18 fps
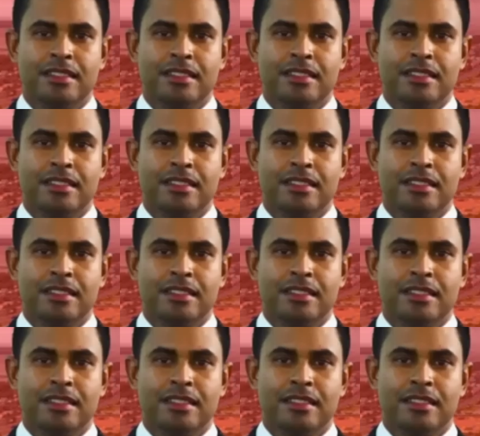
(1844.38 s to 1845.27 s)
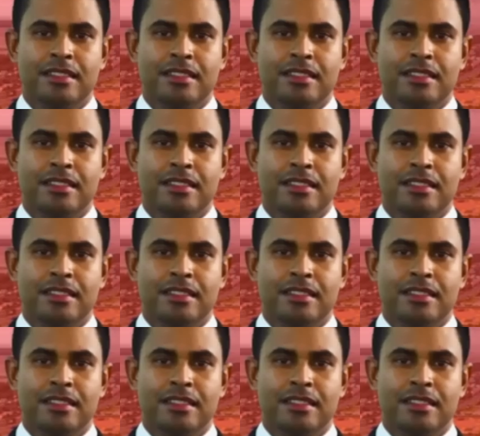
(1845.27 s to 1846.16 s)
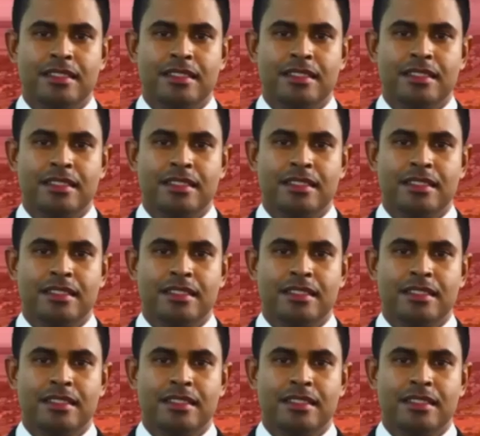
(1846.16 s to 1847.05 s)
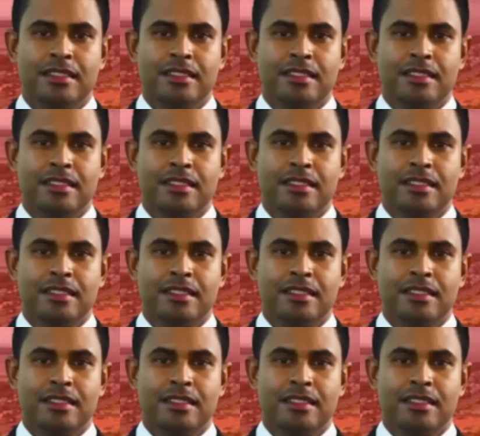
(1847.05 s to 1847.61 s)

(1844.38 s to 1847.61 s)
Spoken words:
No words are spoken by the person on screen.